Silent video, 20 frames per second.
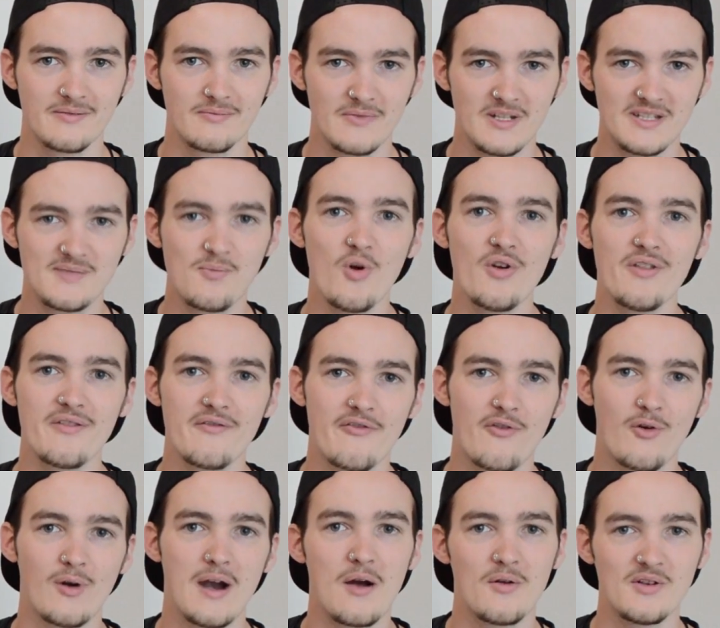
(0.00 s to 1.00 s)
It's more than
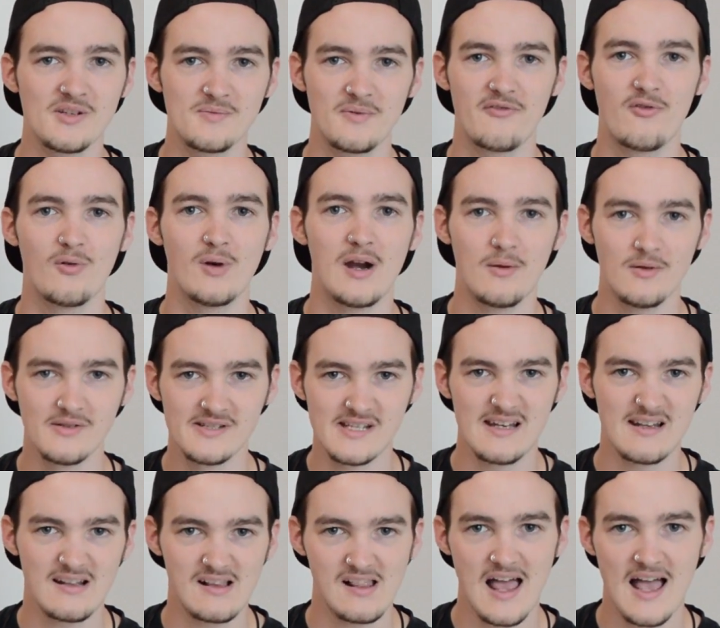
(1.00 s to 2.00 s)
4 hours, but 4 hours
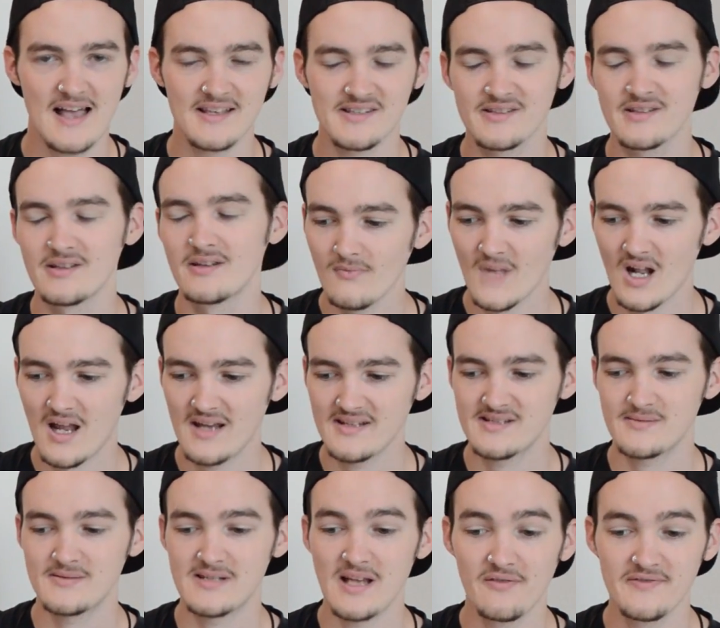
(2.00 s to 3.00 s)
in class. I
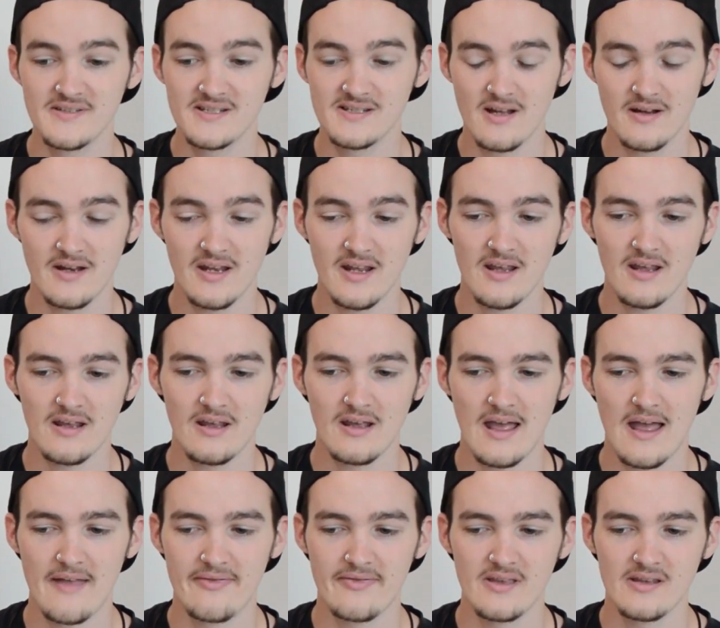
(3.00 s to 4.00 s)
self-study
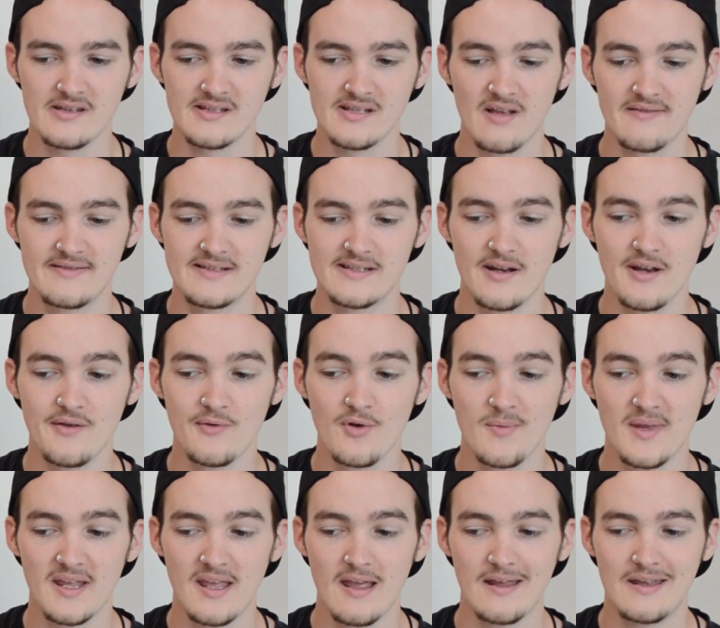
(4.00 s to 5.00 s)
at the self-study
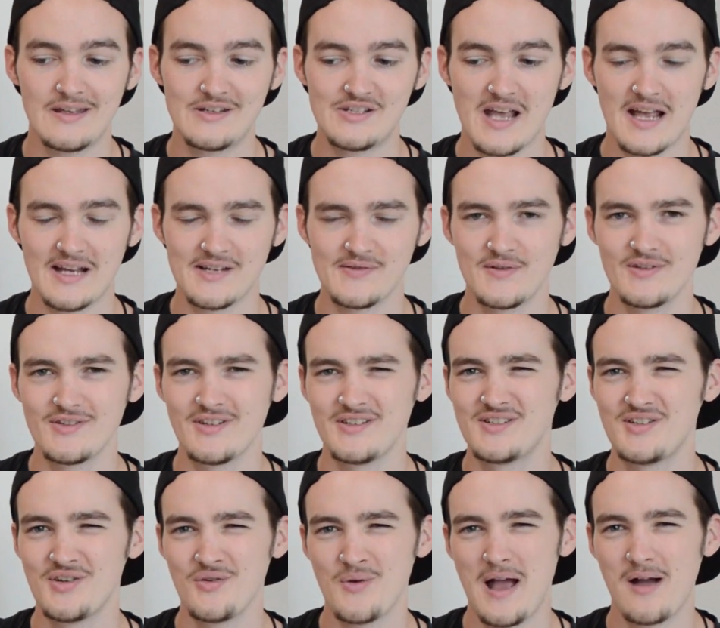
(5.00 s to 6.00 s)
room at Genki Jack's for usually
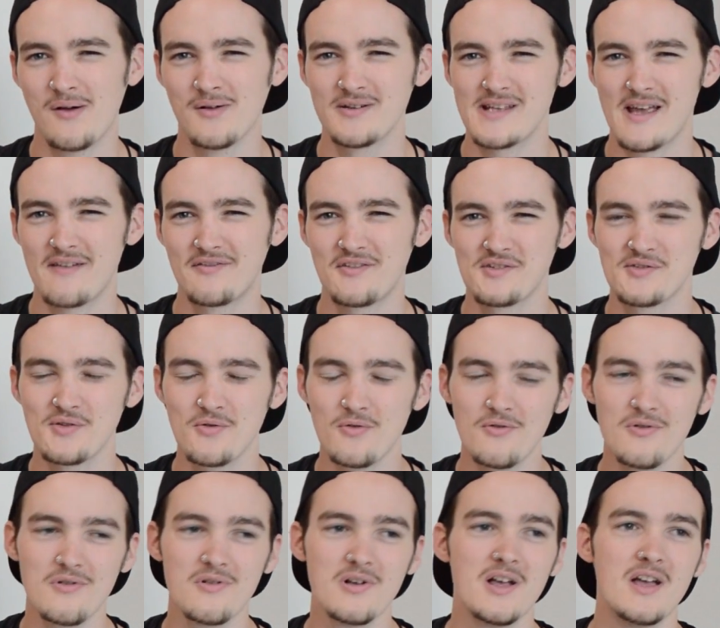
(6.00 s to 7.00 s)
2 hours after
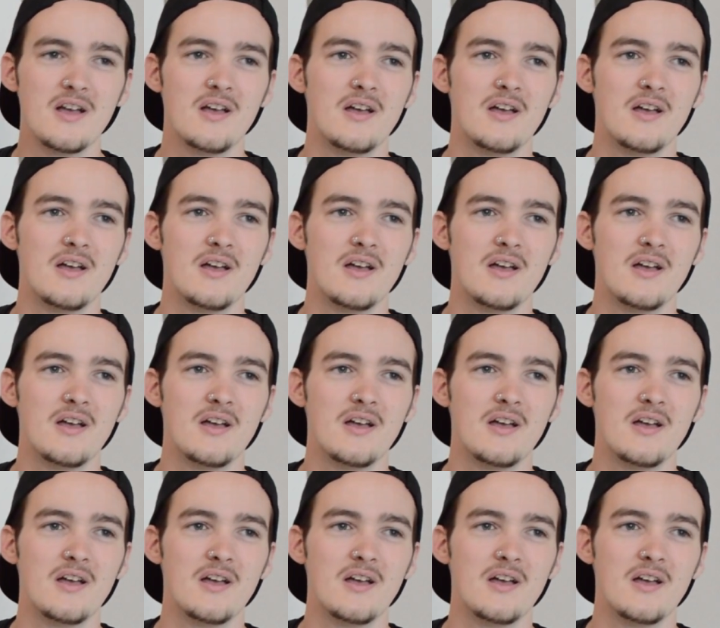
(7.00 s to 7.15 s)
school.